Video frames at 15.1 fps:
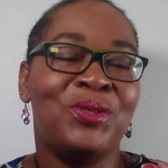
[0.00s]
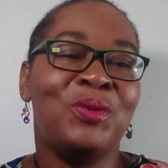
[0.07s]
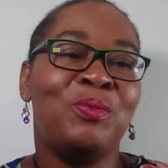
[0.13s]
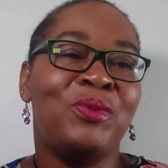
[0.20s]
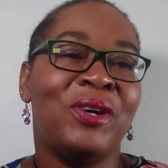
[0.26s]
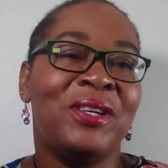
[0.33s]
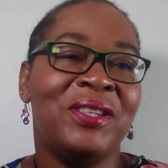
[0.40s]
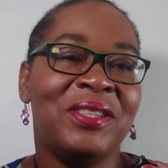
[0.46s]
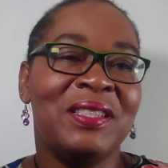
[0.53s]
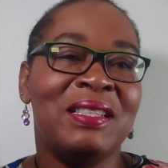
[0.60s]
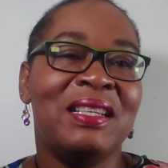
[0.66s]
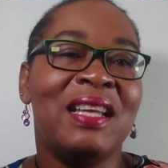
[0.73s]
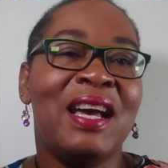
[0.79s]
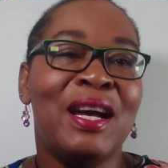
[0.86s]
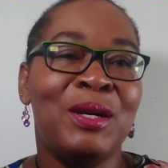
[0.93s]
the products
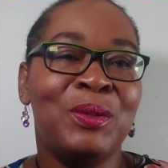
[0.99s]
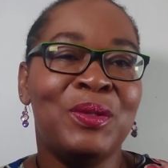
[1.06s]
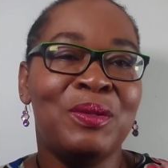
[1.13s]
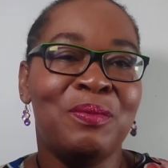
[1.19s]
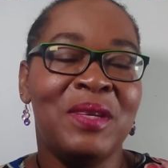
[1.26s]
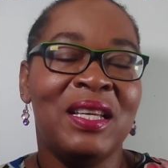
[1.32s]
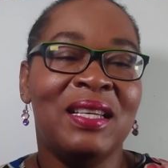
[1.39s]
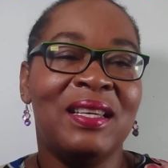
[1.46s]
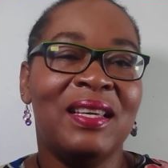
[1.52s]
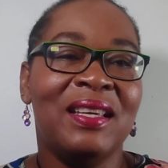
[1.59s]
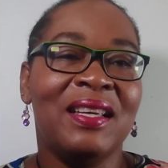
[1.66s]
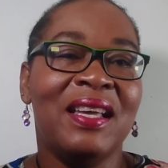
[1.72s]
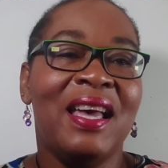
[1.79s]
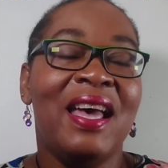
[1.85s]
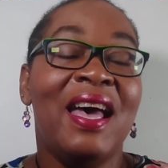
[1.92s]
that I was
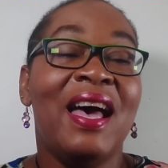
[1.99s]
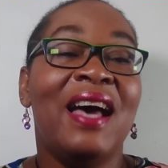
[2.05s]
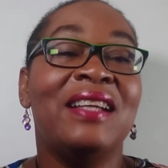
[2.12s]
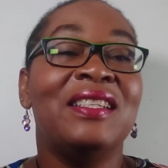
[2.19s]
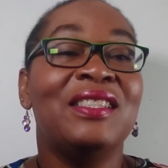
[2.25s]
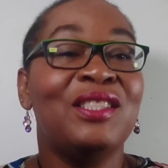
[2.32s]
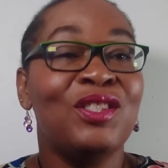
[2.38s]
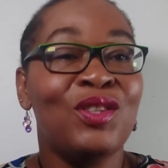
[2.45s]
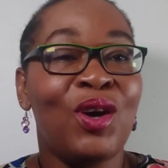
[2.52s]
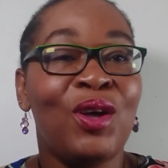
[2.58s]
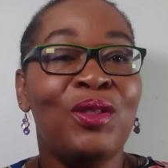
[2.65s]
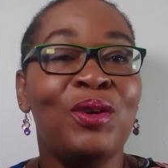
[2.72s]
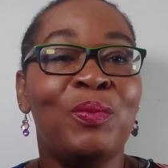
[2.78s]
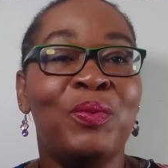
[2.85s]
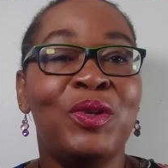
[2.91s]
making. And it is
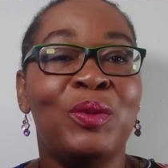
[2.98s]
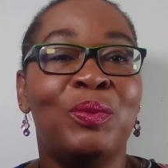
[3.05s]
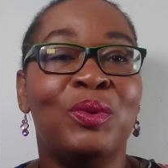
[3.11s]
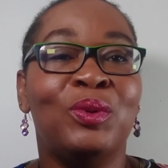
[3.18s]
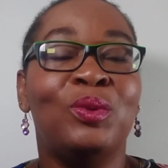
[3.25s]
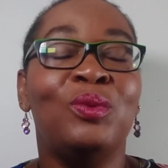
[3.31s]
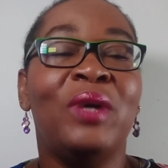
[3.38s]
other people who